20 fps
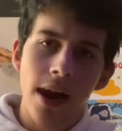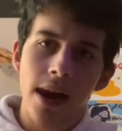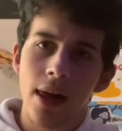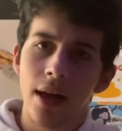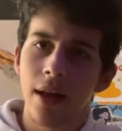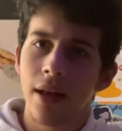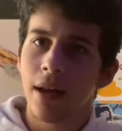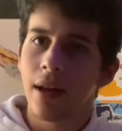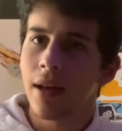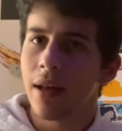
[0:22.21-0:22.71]

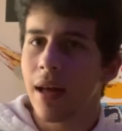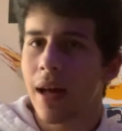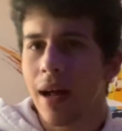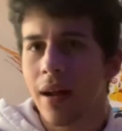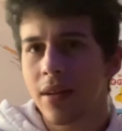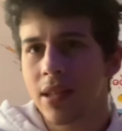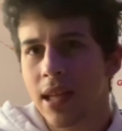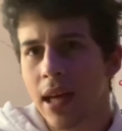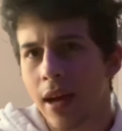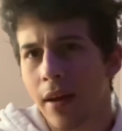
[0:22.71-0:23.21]
and
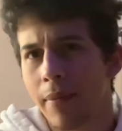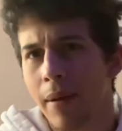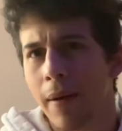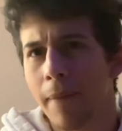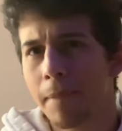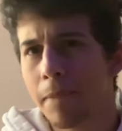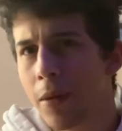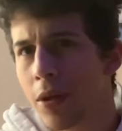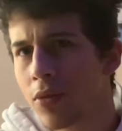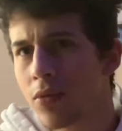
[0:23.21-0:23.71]
I'll talk
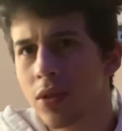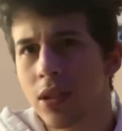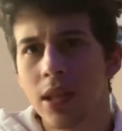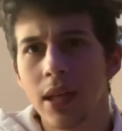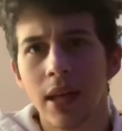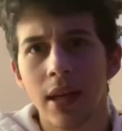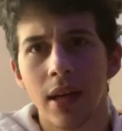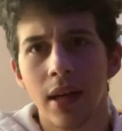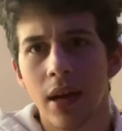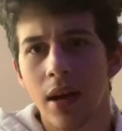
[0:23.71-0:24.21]
about
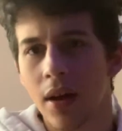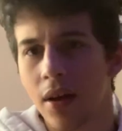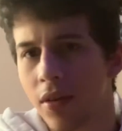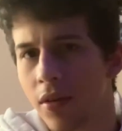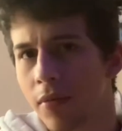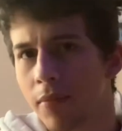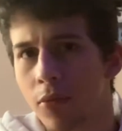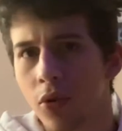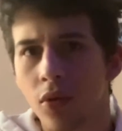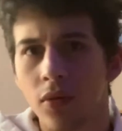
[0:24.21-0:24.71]
music,
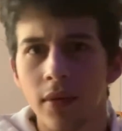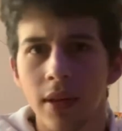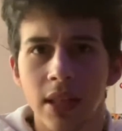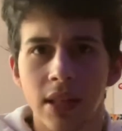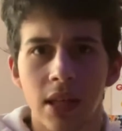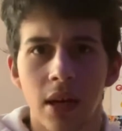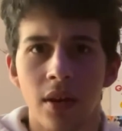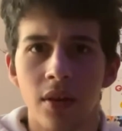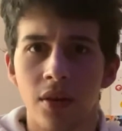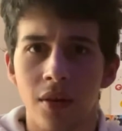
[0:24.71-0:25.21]
other
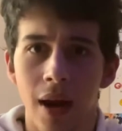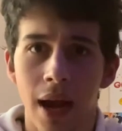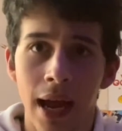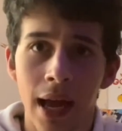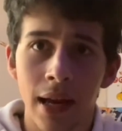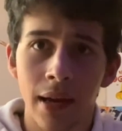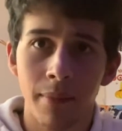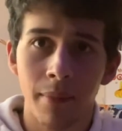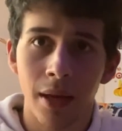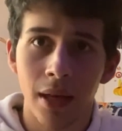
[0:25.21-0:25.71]
movies, other
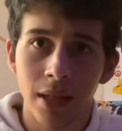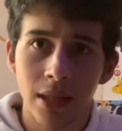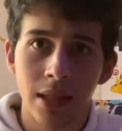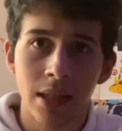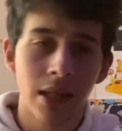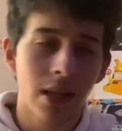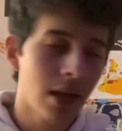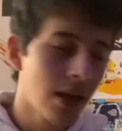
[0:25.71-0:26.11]
animes,